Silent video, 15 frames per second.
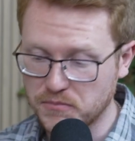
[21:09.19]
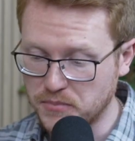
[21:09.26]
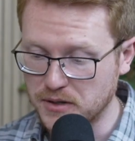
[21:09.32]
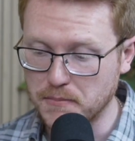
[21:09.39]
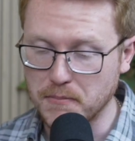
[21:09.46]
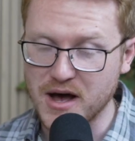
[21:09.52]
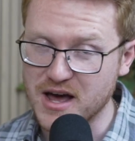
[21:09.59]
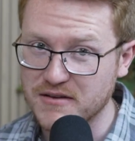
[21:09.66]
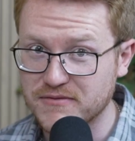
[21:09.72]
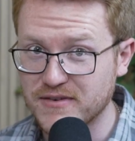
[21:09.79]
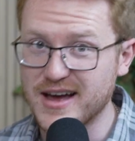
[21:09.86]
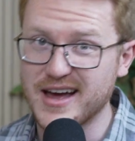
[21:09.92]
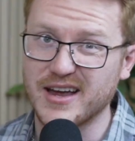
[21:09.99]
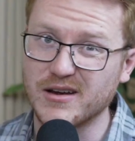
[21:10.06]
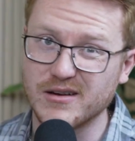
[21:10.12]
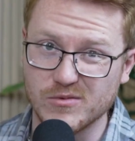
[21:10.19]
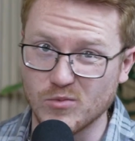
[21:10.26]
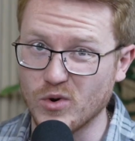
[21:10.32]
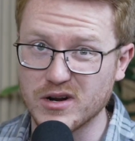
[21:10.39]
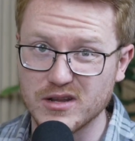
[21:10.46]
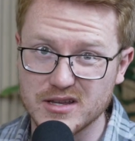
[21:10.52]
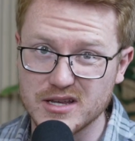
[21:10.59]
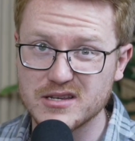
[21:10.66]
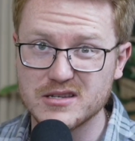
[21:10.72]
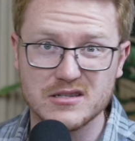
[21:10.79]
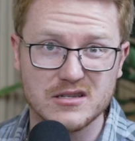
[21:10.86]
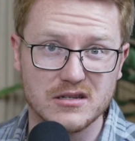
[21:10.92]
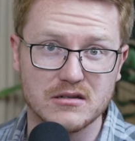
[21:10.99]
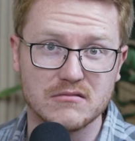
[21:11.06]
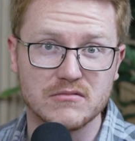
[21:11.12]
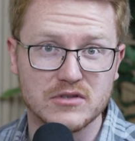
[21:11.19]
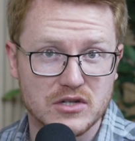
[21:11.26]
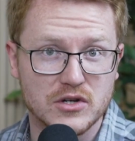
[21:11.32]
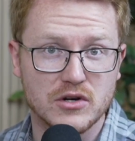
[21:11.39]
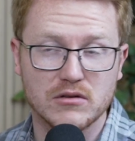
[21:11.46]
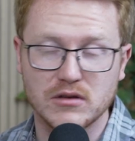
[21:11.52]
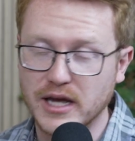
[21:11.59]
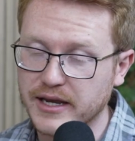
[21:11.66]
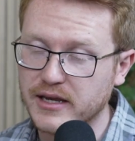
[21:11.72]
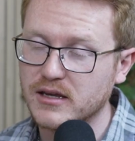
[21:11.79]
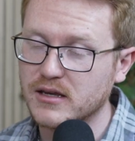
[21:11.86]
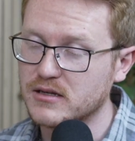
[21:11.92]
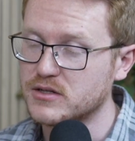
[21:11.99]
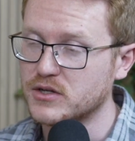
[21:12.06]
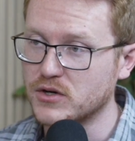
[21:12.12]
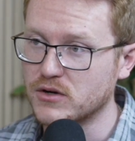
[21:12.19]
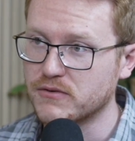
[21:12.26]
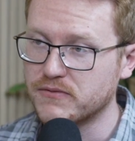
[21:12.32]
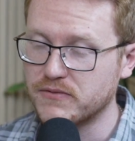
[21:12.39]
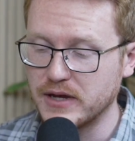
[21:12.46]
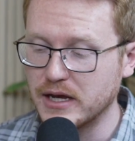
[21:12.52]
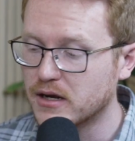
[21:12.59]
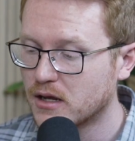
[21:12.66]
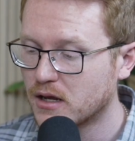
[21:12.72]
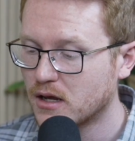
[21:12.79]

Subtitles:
but modifying one of these to your liking and to your fit.